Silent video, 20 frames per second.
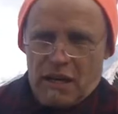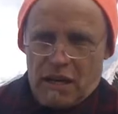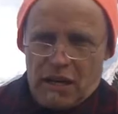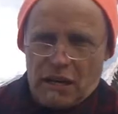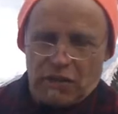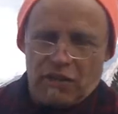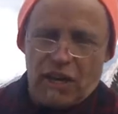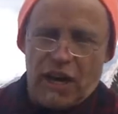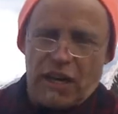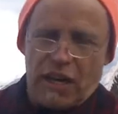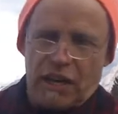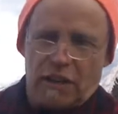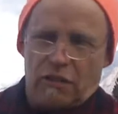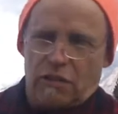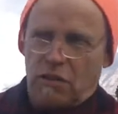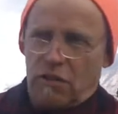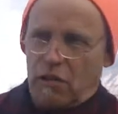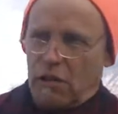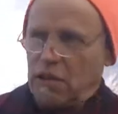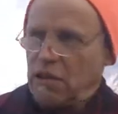I'll try to get
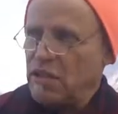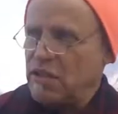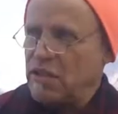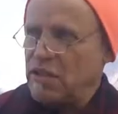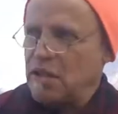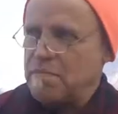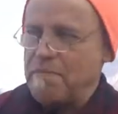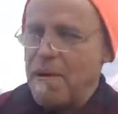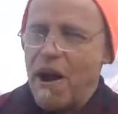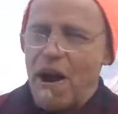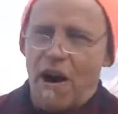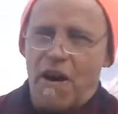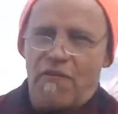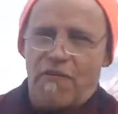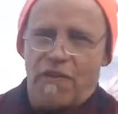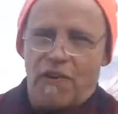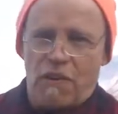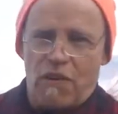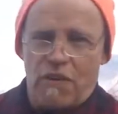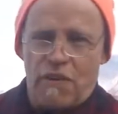through it. This is
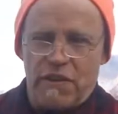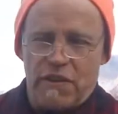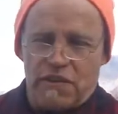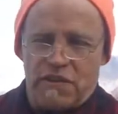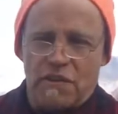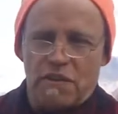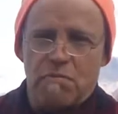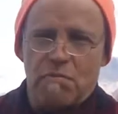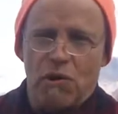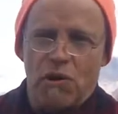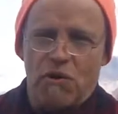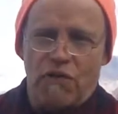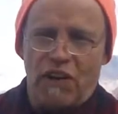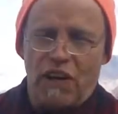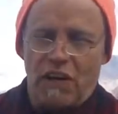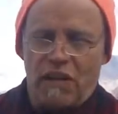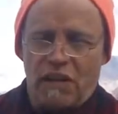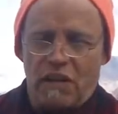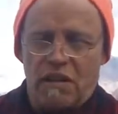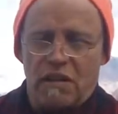powerful, this is
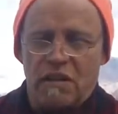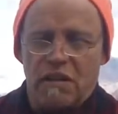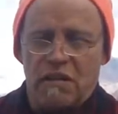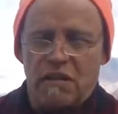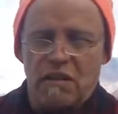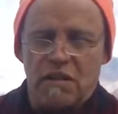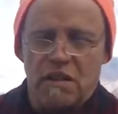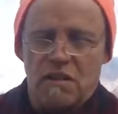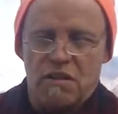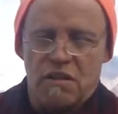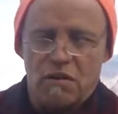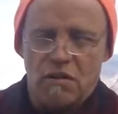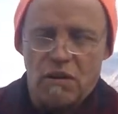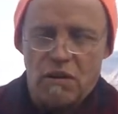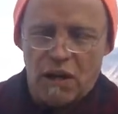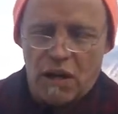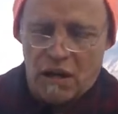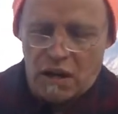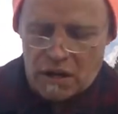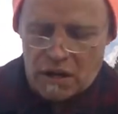moving, this is a story.